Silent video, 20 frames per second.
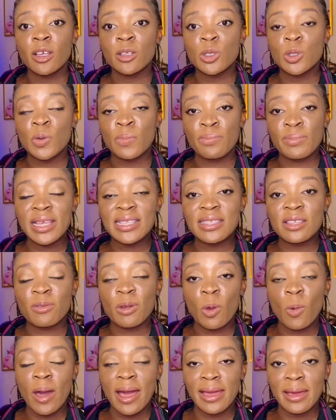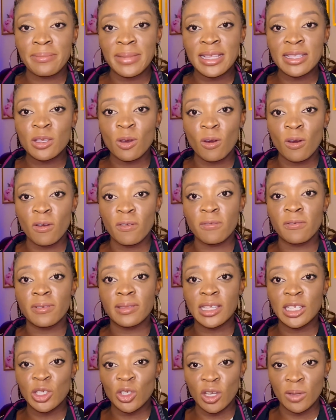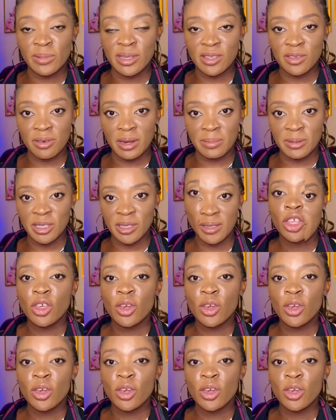to meet the requirement of the job description.